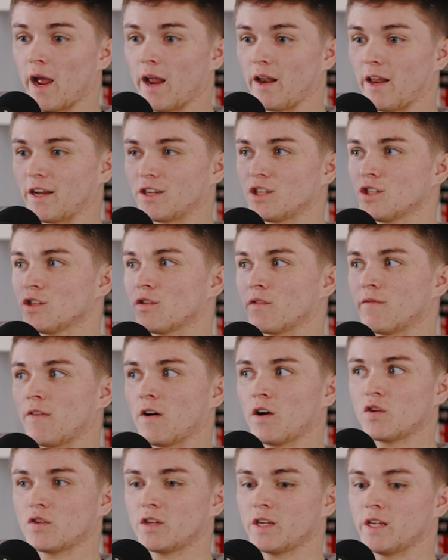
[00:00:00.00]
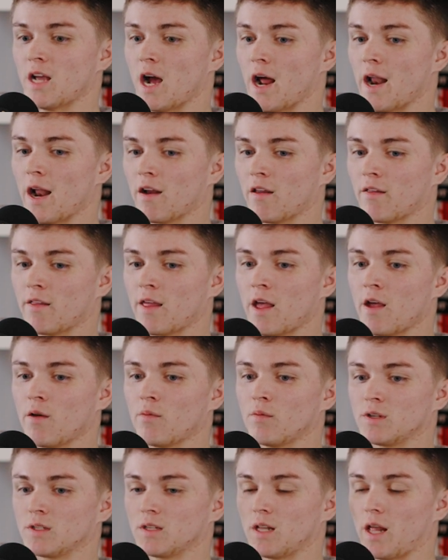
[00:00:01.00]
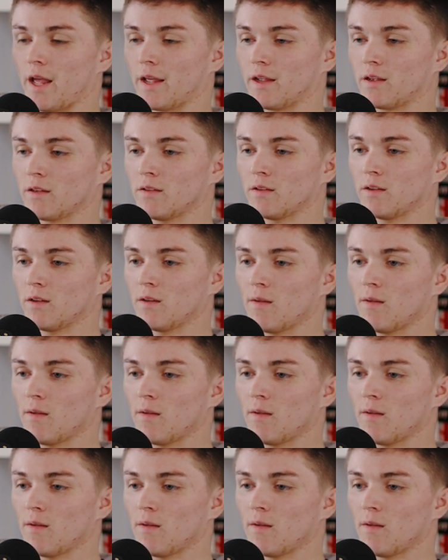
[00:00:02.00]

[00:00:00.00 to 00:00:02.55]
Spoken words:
And like just the photos he got out of that was like,